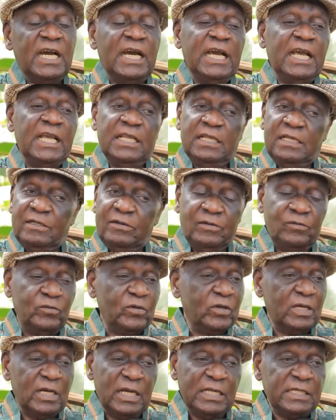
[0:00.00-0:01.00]
I
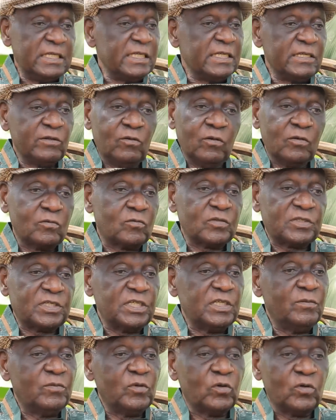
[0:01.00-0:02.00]
didn't go to
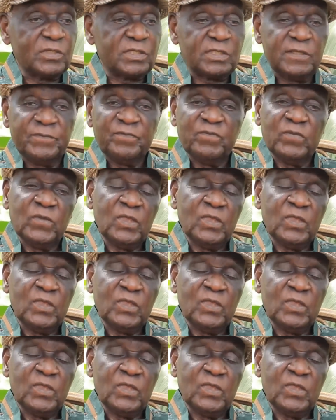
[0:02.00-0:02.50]
see him because